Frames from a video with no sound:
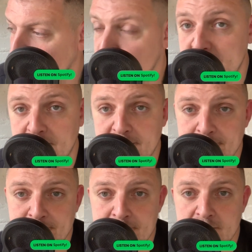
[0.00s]
So anyway,
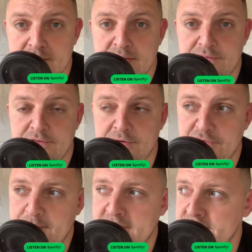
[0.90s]
I
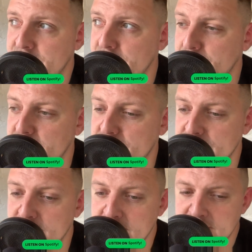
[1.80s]
spent 6
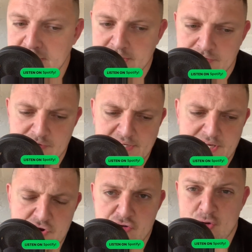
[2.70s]
weeks
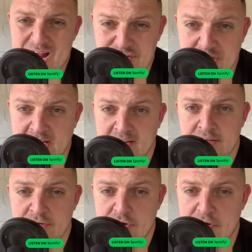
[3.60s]
really crashing
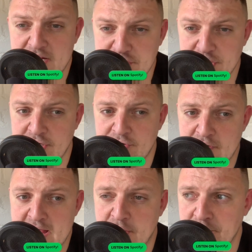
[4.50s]

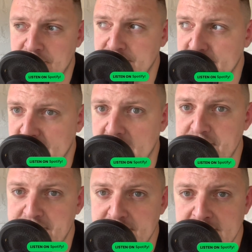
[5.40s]
around
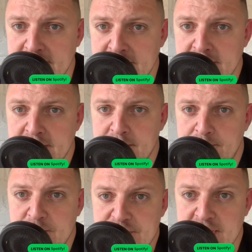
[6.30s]
life,
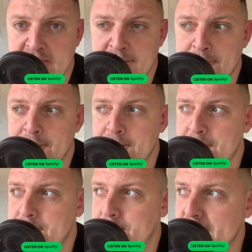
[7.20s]
pushing
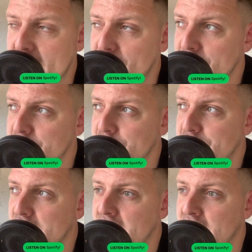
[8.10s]

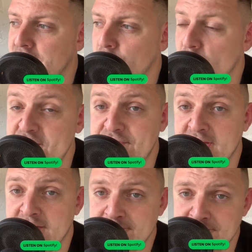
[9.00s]
barriers and wasting